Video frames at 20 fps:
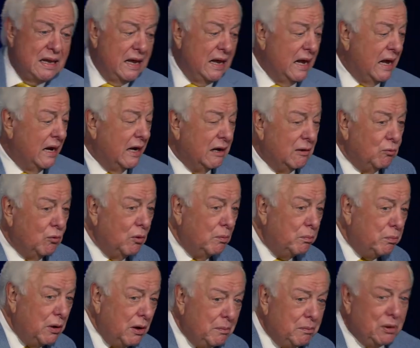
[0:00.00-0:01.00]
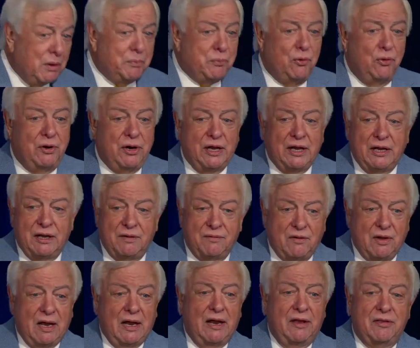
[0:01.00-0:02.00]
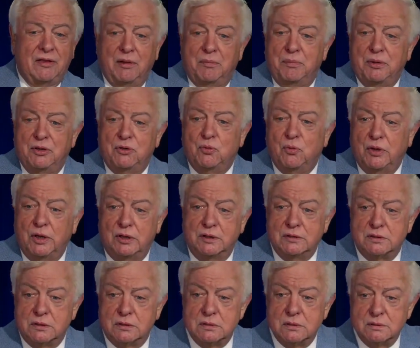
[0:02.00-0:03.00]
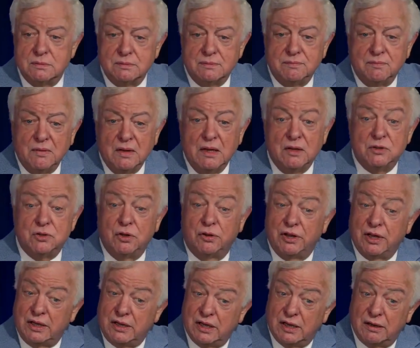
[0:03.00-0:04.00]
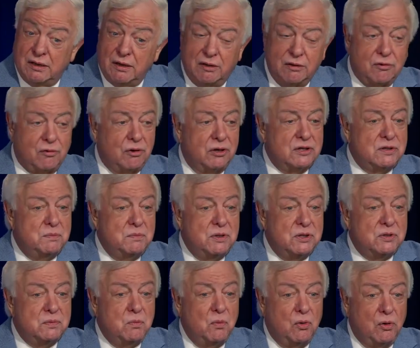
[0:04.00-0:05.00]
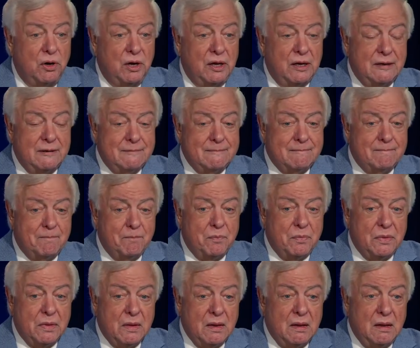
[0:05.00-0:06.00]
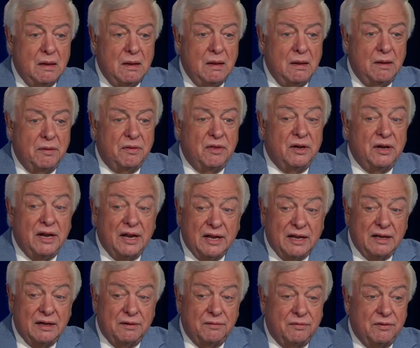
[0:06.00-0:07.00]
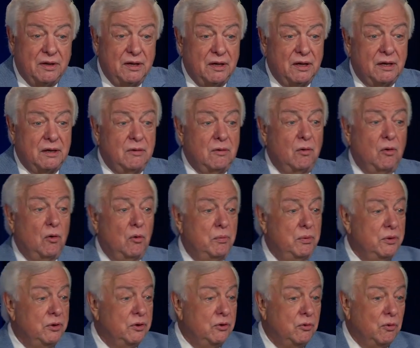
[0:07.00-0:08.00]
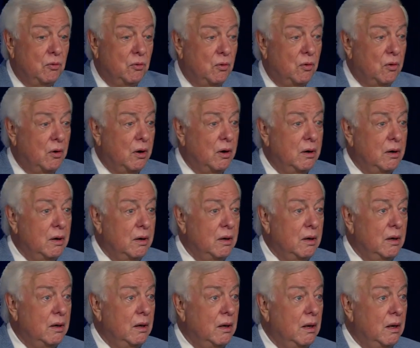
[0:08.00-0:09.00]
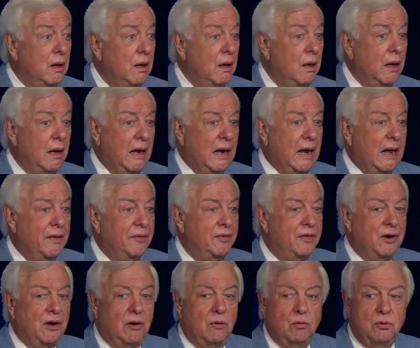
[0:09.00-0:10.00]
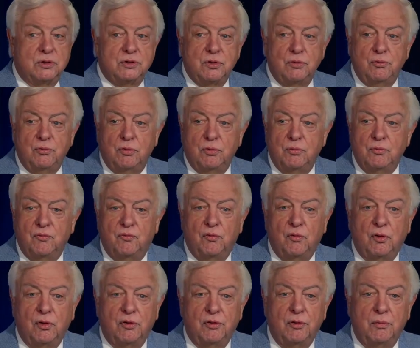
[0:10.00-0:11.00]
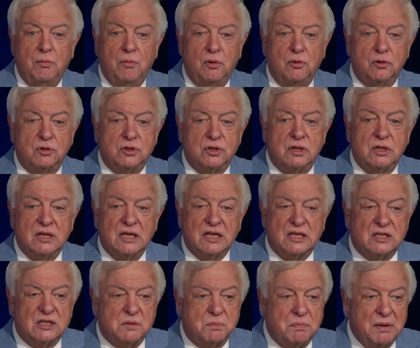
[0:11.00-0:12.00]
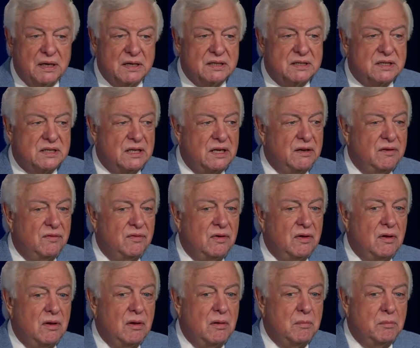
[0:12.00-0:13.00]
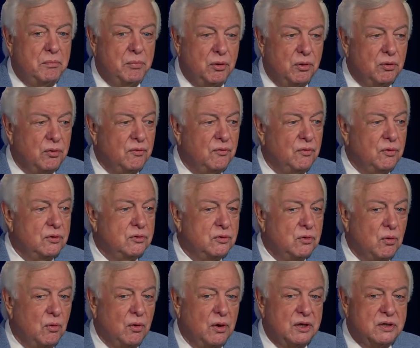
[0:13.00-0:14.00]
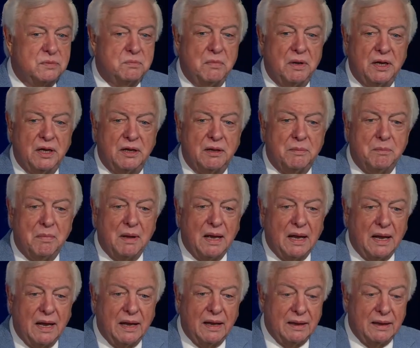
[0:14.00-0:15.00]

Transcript: and it will pump up your negative guy, and they'll be twins. So they did. On Christmas morning, the negative kid opened the door, and there was a room full of the most expensive, beautiful toys money can buy.